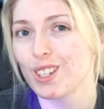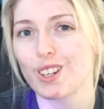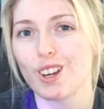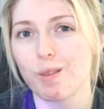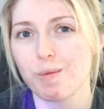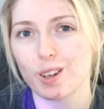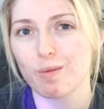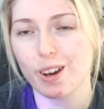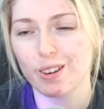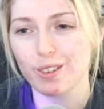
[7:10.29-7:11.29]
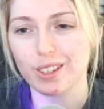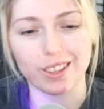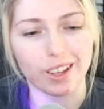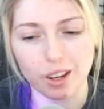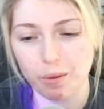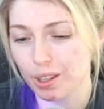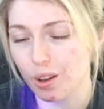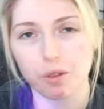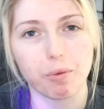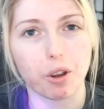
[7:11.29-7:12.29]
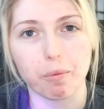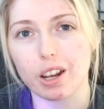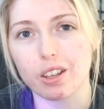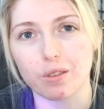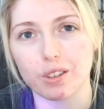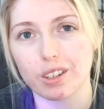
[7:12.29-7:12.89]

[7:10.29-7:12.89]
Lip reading: to Dynamax battles, and then he was the only Pokemon I used.